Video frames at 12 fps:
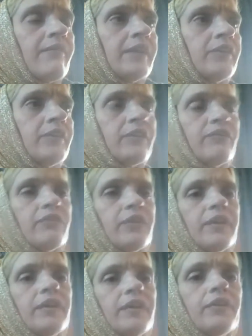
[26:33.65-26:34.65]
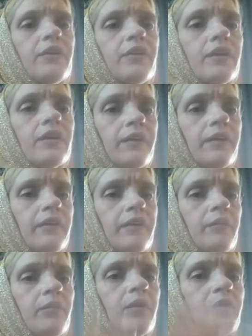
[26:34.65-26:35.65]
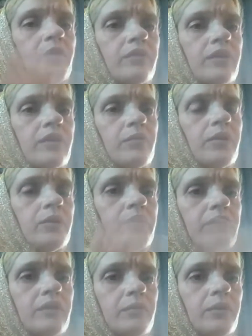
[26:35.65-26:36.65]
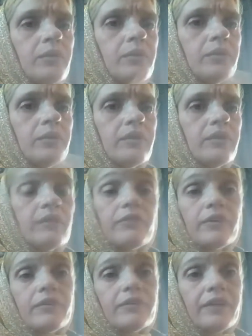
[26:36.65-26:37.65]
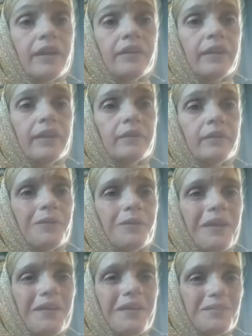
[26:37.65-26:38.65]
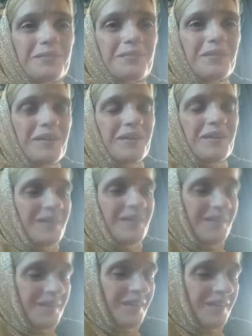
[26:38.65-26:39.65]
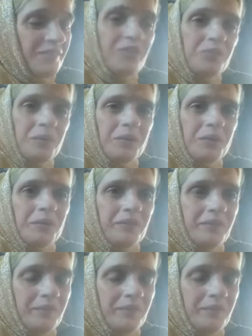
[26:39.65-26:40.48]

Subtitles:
and you can feel it in your heart, and it blows and it blows and it blows, and it feels kind of like an orgasm of this world.